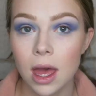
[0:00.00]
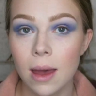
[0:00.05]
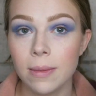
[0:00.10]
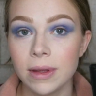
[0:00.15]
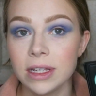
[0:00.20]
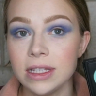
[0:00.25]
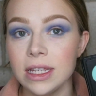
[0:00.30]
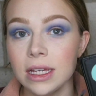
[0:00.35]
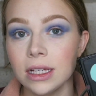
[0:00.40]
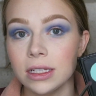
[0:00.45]
I'm
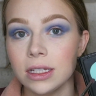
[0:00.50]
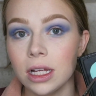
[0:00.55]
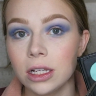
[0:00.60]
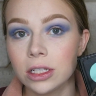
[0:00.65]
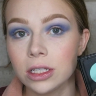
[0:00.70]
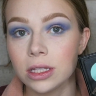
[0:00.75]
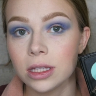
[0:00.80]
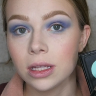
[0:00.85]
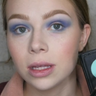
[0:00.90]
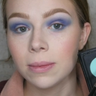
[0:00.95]
going to take a
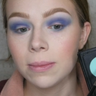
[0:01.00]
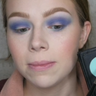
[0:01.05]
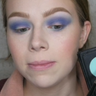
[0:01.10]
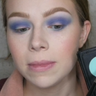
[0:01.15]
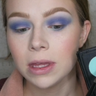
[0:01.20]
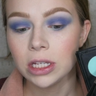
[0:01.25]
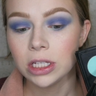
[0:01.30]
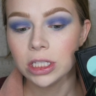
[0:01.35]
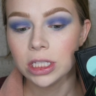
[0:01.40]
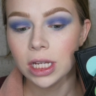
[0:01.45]
touch of the
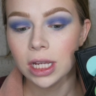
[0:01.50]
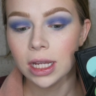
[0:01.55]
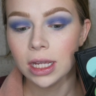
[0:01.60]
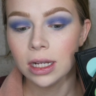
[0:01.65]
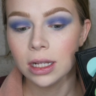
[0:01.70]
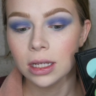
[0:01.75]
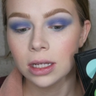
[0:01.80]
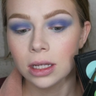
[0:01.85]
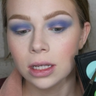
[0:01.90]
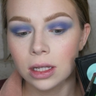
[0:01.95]
mint
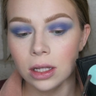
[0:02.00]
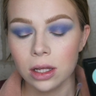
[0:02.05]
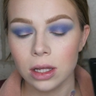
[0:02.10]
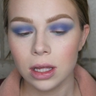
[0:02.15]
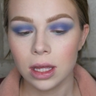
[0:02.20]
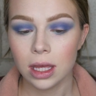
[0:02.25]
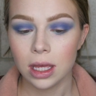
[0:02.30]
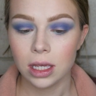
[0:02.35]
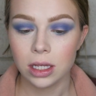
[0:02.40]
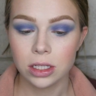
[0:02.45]
shade
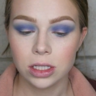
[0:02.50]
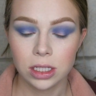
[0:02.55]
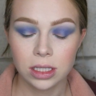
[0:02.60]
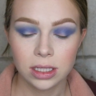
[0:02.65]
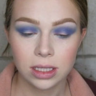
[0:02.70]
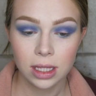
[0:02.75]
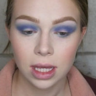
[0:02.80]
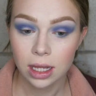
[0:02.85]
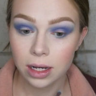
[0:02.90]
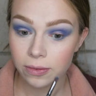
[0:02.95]
and
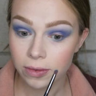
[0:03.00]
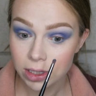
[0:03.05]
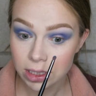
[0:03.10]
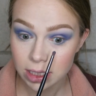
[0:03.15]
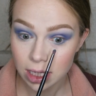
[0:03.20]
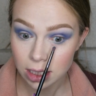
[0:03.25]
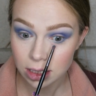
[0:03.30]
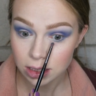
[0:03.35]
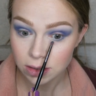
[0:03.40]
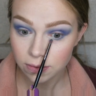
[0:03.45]
just kind of
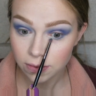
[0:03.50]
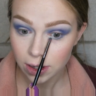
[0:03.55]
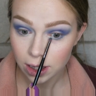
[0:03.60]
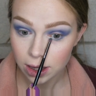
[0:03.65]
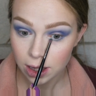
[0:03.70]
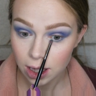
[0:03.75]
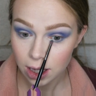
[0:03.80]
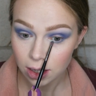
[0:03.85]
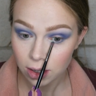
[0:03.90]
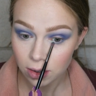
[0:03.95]

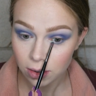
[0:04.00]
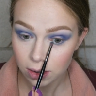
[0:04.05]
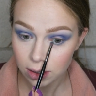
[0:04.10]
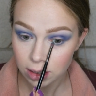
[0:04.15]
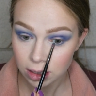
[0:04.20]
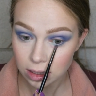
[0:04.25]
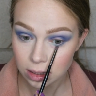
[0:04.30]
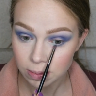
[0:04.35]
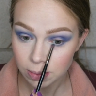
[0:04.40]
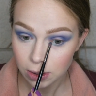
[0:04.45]
intensify that
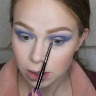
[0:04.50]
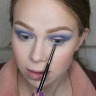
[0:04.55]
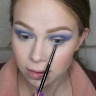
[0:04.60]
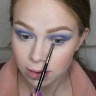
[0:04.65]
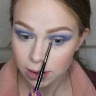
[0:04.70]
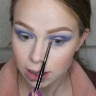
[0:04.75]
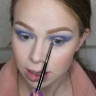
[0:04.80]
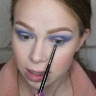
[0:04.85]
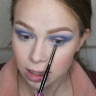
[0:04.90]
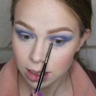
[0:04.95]
on this part
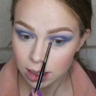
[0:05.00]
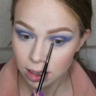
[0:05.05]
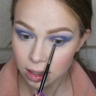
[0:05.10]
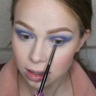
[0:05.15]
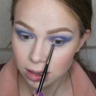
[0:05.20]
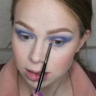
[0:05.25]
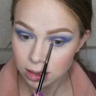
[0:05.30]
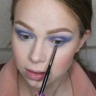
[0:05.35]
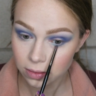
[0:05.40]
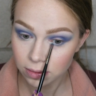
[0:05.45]
right
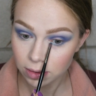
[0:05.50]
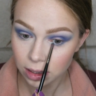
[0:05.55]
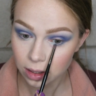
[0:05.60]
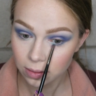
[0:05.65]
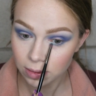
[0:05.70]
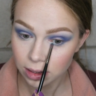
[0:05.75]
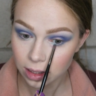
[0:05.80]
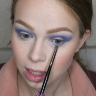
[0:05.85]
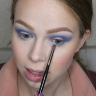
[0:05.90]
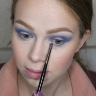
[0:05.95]
here because I
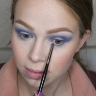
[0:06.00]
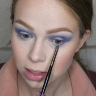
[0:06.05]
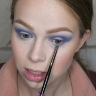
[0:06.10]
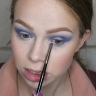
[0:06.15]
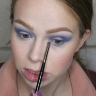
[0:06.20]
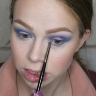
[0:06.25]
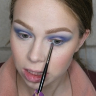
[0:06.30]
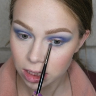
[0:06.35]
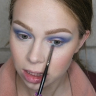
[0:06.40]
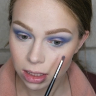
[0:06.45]
really want that
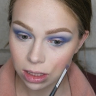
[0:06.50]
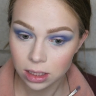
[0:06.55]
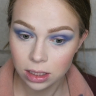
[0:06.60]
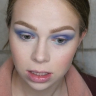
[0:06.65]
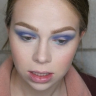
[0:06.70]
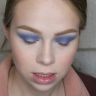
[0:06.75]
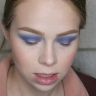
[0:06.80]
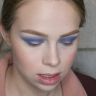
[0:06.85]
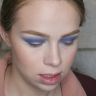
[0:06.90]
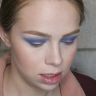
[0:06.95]
mint shade
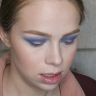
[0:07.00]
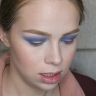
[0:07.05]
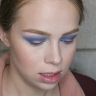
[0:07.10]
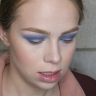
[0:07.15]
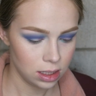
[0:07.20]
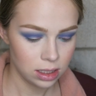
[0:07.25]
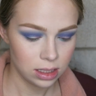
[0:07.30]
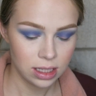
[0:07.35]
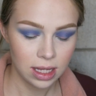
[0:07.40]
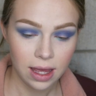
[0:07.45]

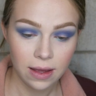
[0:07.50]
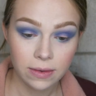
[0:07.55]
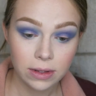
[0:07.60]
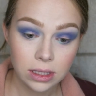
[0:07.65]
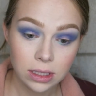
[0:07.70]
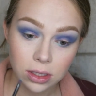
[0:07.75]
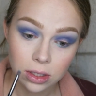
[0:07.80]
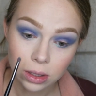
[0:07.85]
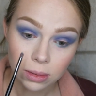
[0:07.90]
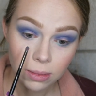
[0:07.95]
to have
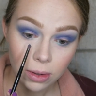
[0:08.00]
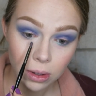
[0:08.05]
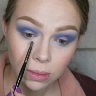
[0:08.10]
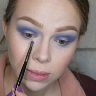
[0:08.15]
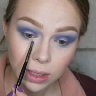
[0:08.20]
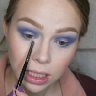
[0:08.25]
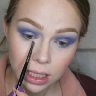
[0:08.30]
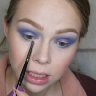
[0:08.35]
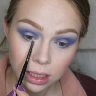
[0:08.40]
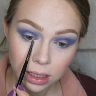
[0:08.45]
its little
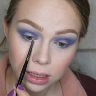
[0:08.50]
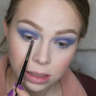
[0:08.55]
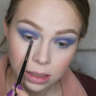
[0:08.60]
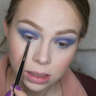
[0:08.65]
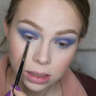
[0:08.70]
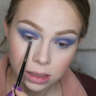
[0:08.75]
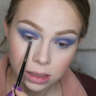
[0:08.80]
moment.